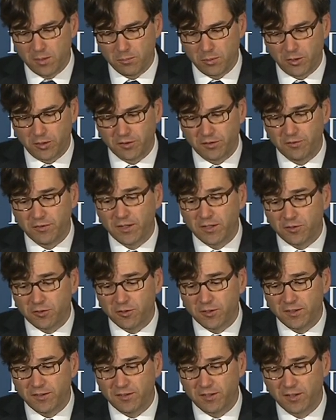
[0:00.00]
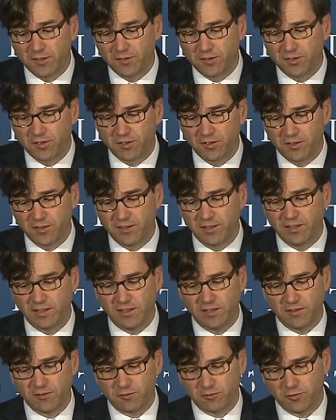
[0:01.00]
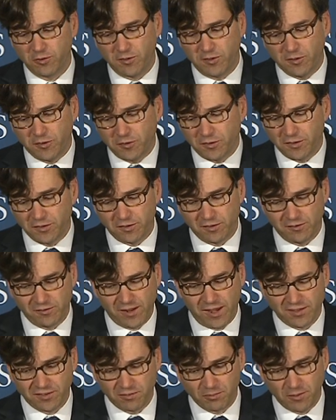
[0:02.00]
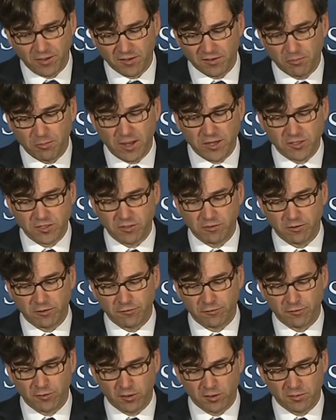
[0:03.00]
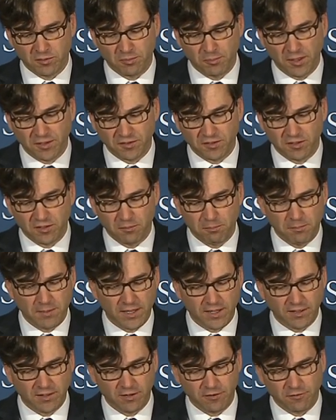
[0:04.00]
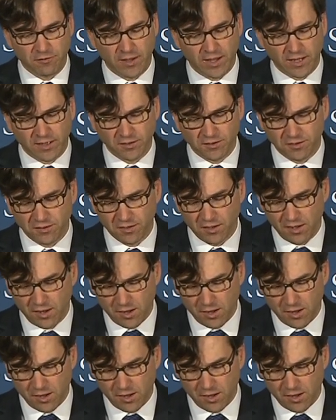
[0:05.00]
because of increased uncertainty, reduces investment, especially when firms must commit in advance